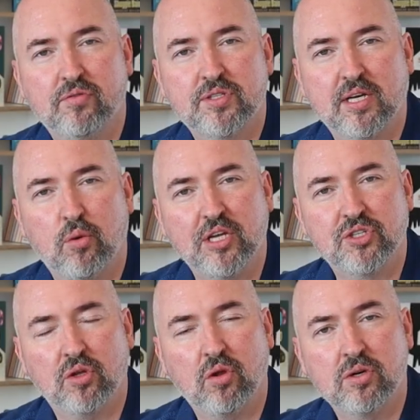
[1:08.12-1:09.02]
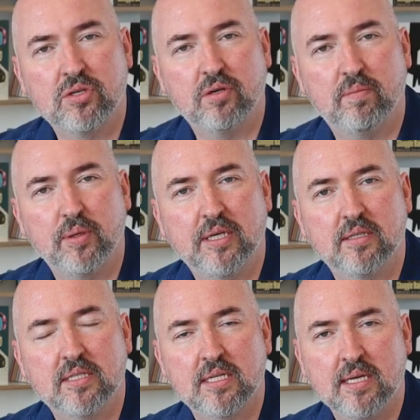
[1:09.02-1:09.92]
of sequential order
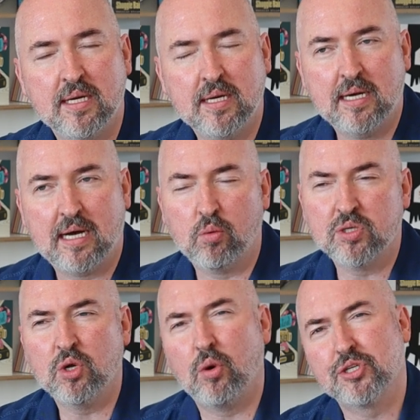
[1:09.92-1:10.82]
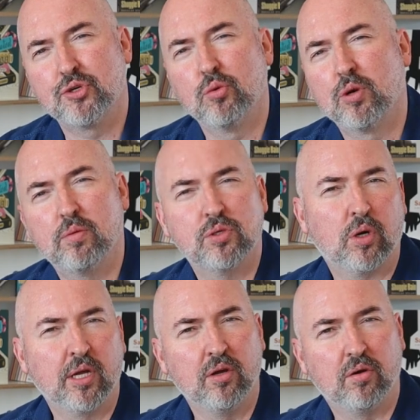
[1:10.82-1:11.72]
because I wasn't quite sure what I was
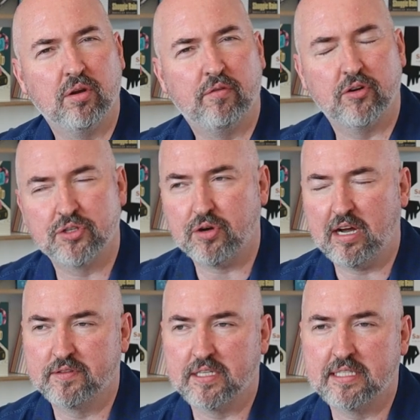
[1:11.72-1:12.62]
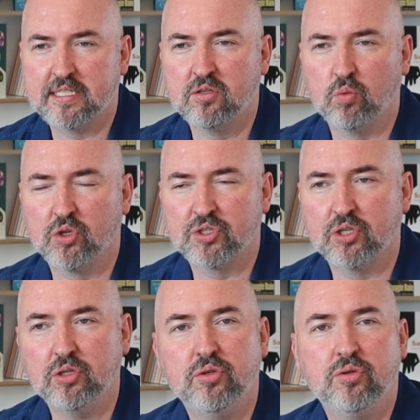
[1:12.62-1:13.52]
working on in the first draft, and I didn't want
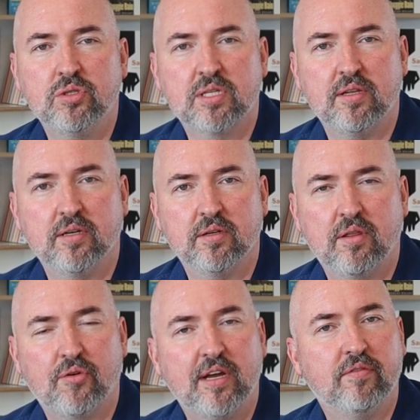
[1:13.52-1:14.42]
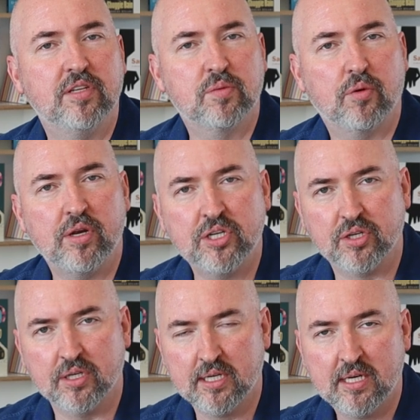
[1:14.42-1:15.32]
to lose the thread of
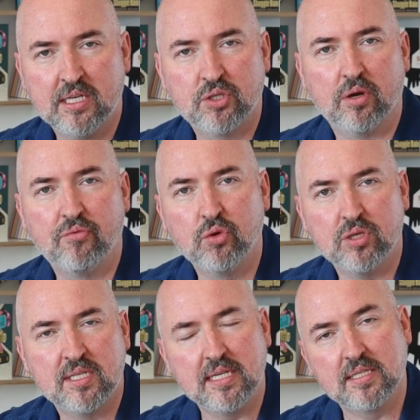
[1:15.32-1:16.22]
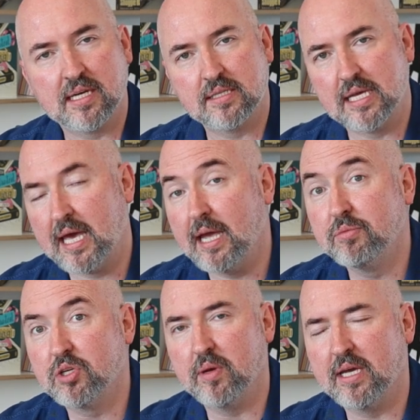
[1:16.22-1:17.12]
inspiration. So I wrote the scenes as they
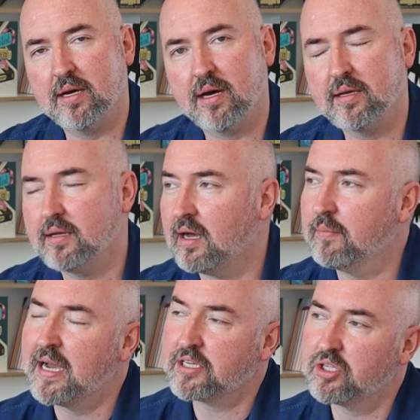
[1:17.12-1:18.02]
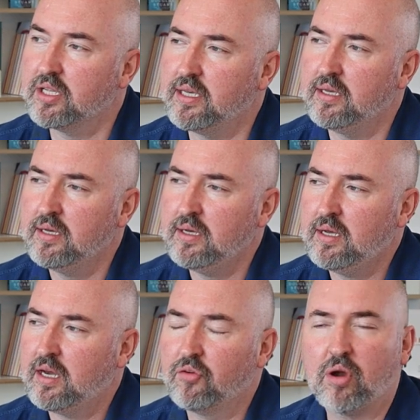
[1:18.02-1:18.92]
came to me. I, I'm actually
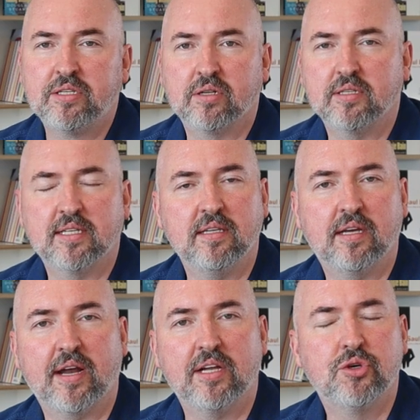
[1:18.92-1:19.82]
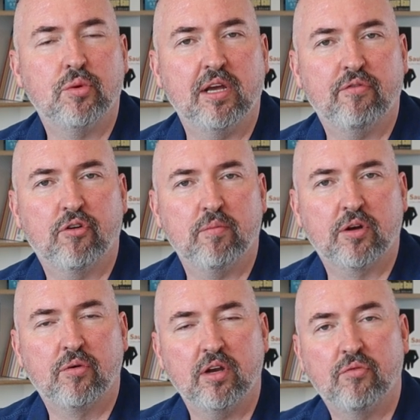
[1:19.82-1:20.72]
a writer that didn't graduate from a
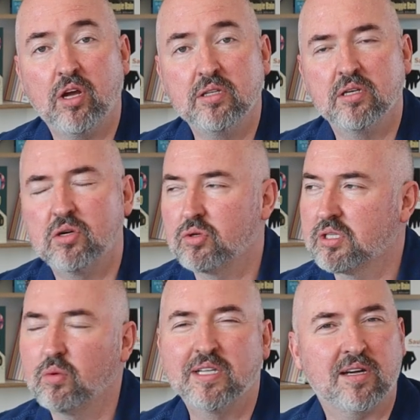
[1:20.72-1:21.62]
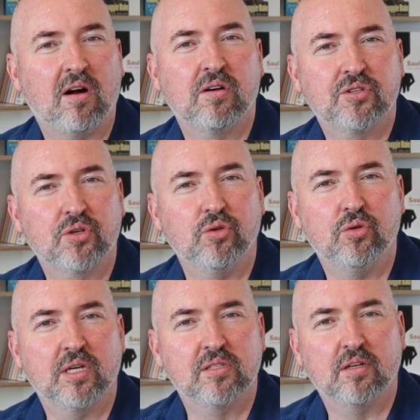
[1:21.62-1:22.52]
creative writing course. I went to art
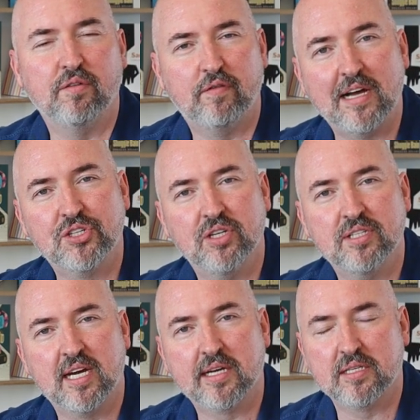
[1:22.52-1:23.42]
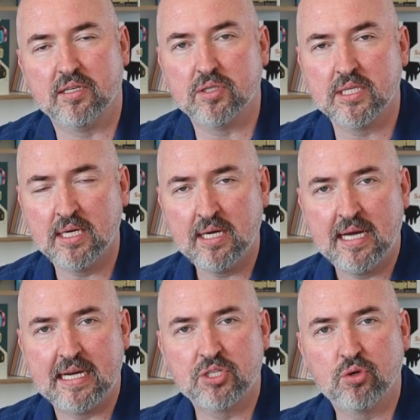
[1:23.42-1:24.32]
school, I studied fashion and textiles.
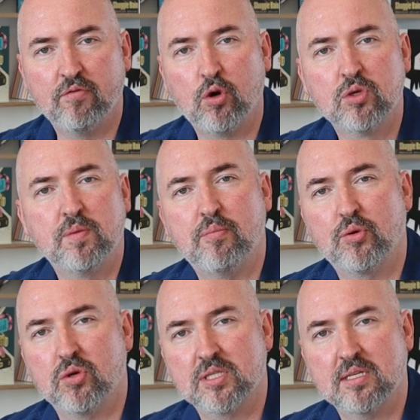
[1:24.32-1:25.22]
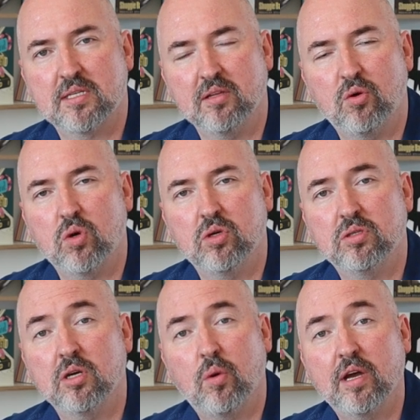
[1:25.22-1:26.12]
And so I've always been processing the
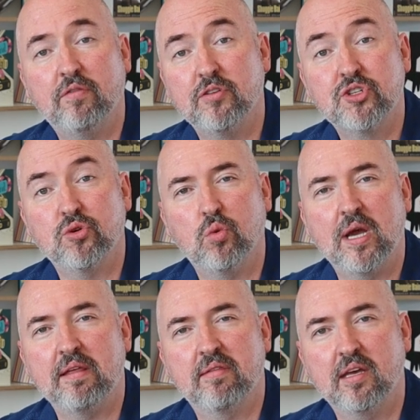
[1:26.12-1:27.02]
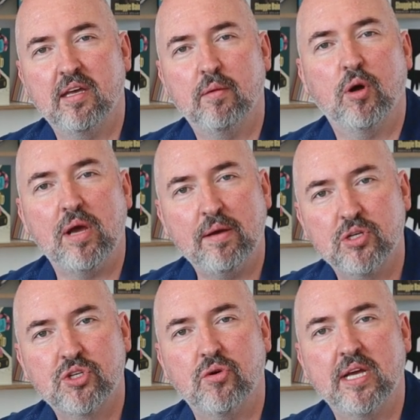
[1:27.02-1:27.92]
world in quite a visual way, thinking about
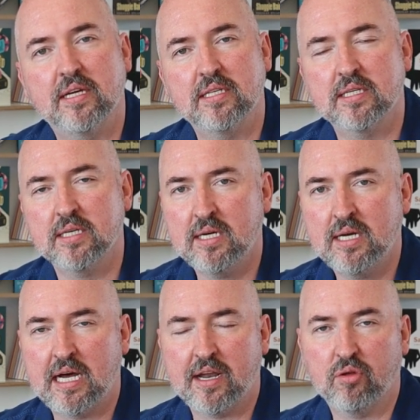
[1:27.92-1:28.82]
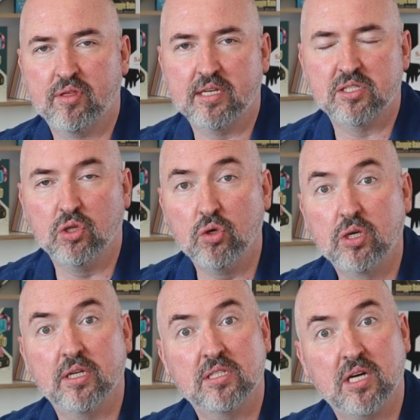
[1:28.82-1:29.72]
imagery and, and how things
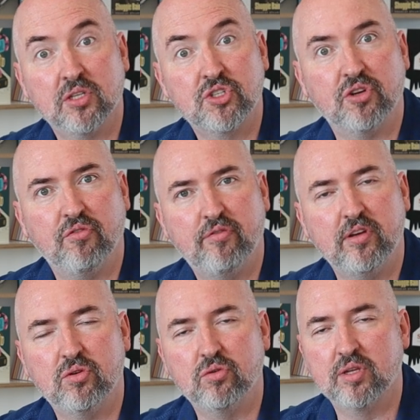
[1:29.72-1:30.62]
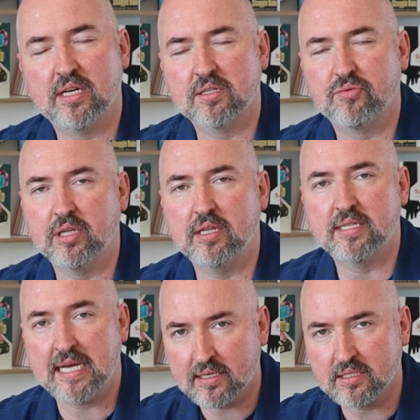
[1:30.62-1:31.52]
look and touch and feel. That's really the
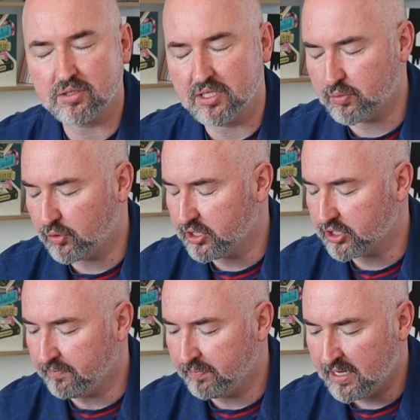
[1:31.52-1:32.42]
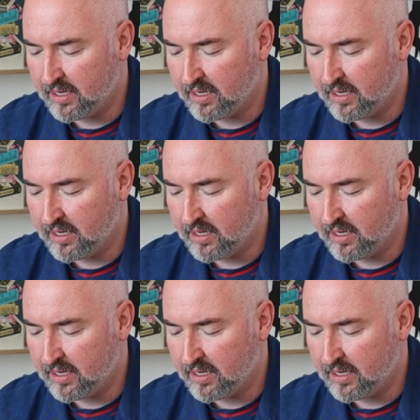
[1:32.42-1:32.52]
textiles inspiration.